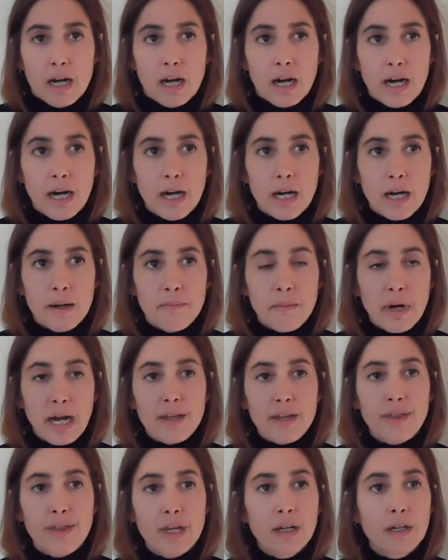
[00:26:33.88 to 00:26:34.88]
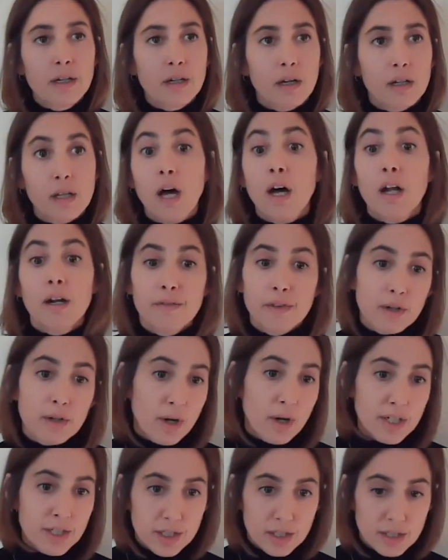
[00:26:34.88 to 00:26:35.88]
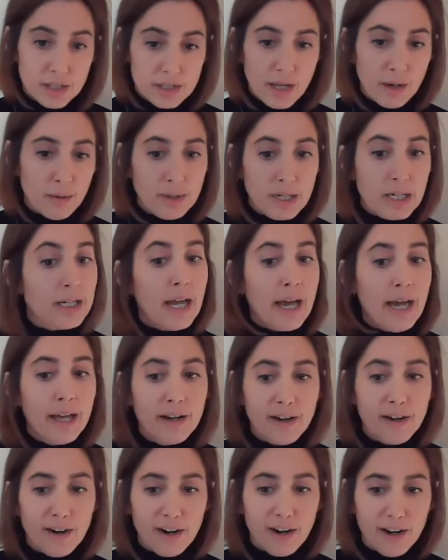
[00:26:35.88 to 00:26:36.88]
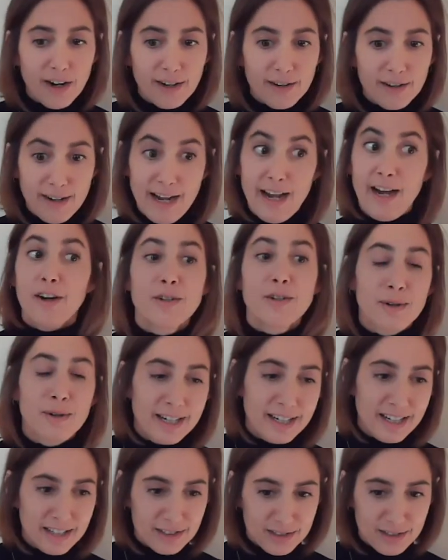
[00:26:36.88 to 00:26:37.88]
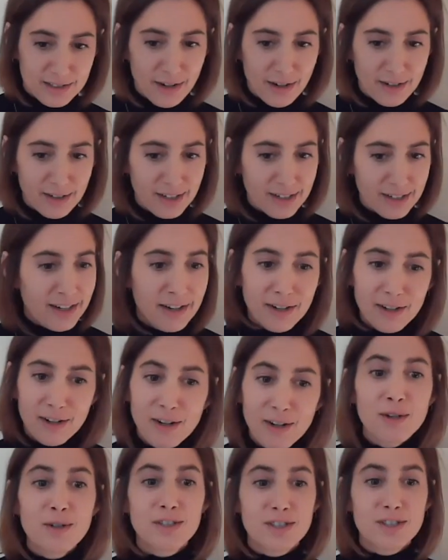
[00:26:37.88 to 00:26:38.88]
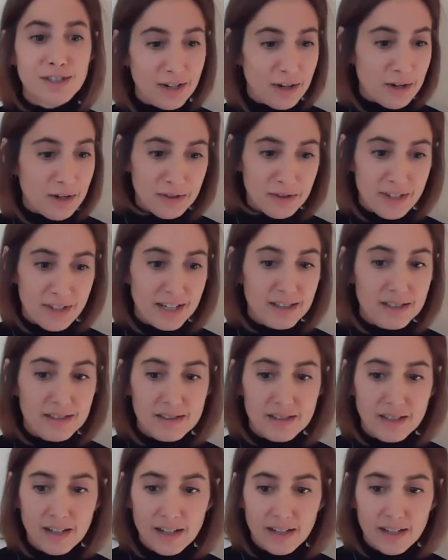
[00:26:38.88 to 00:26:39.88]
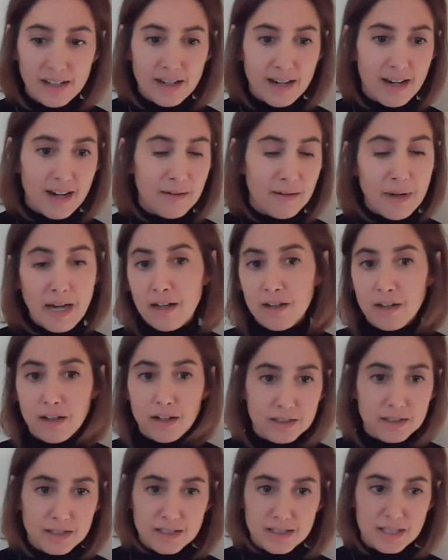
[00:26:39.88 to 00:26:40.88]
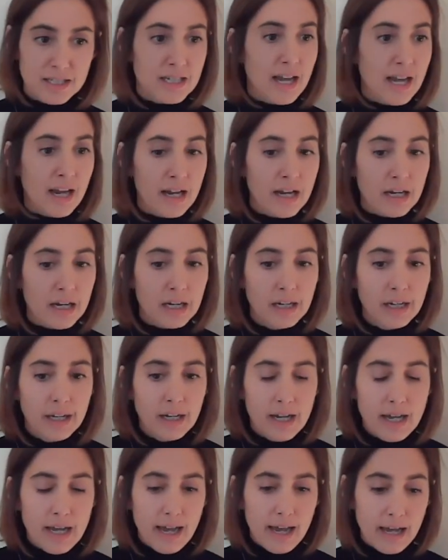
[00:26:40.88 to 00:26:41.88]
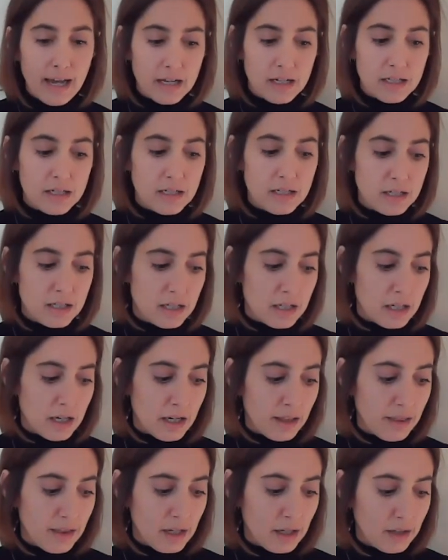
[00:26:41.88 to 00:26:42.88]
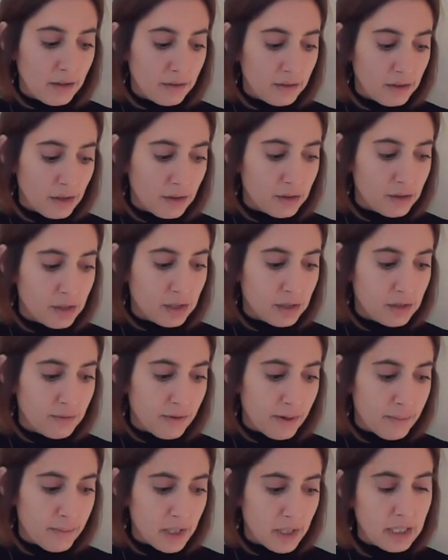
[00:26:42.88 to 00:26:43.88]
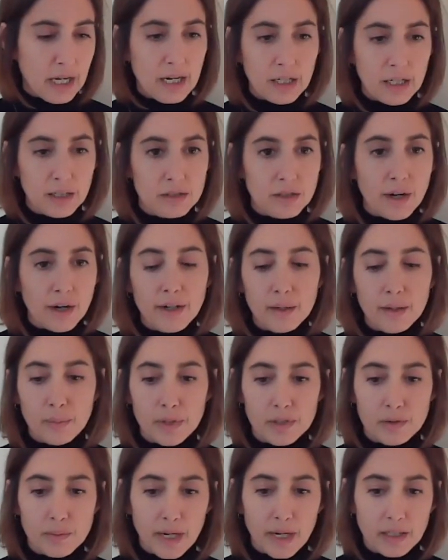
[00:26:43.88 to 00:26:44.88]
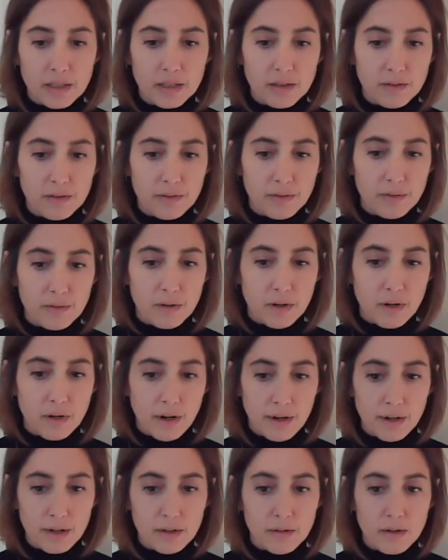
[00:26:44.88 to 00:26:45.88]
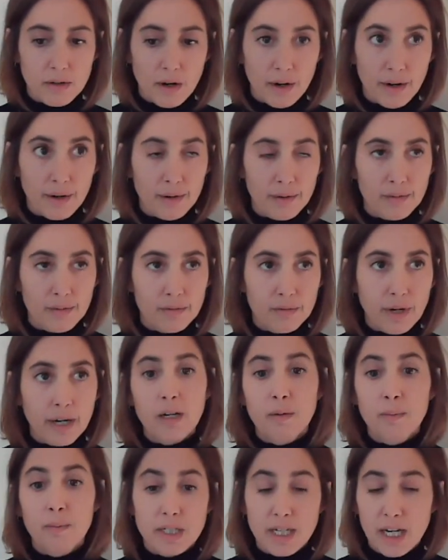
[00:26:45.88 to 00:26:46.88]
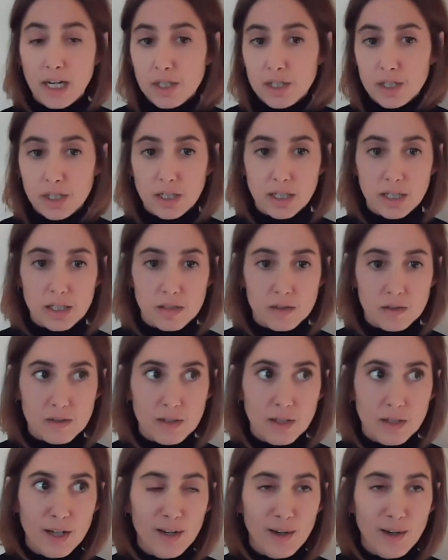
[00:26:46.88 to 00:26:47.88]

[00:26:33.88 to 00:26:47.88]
I think a lot of the questions that we get are, how do I get started? Who should own this? How long does it take? And I think, just from the getting started perspective, our recommendation is